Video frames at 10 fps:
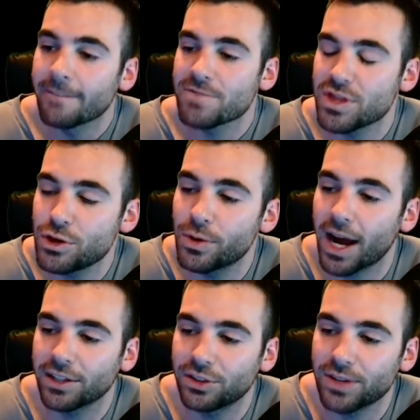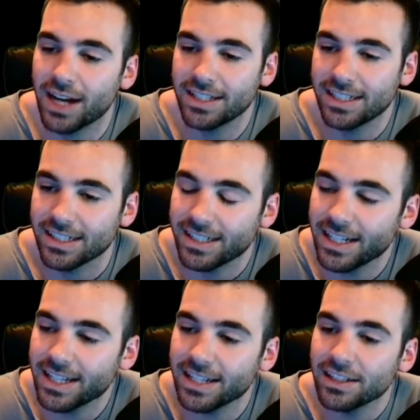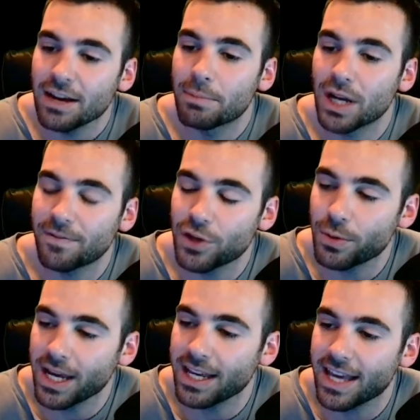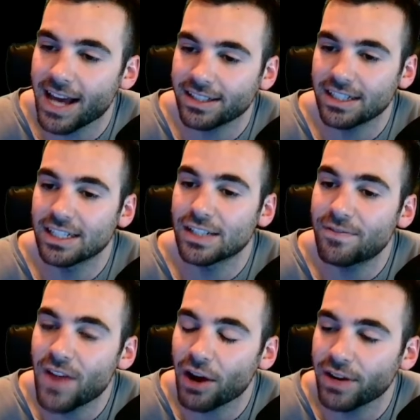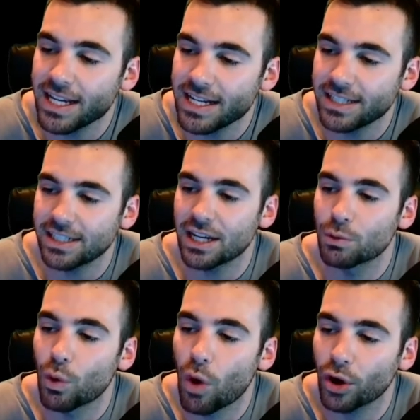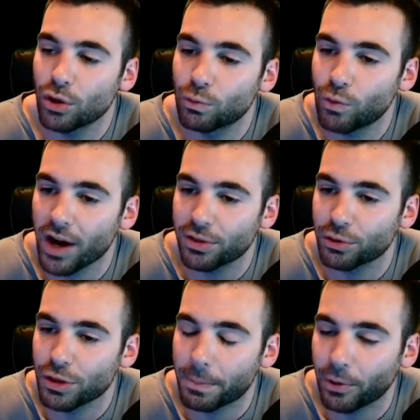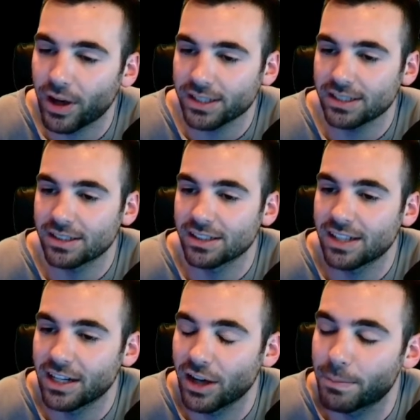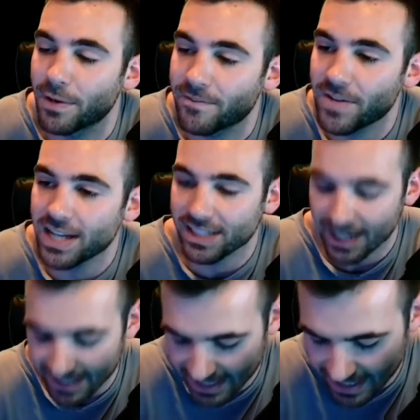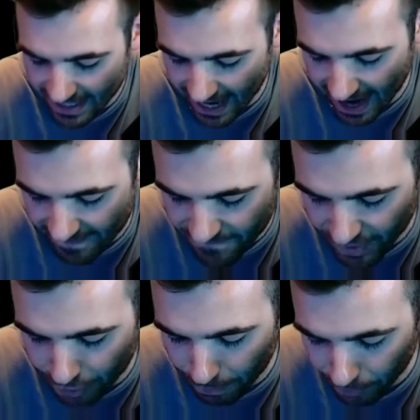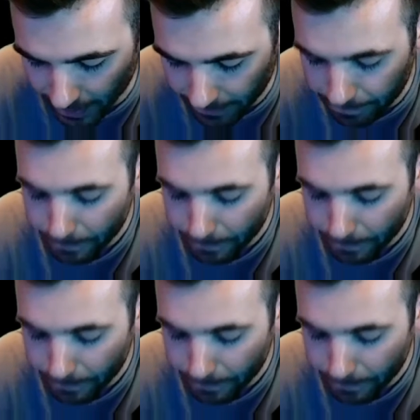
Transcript: you guys do not need to see this. But if you hit yes, it is very easy and will walk you right through the process to setting up your Face I D and fingerprint.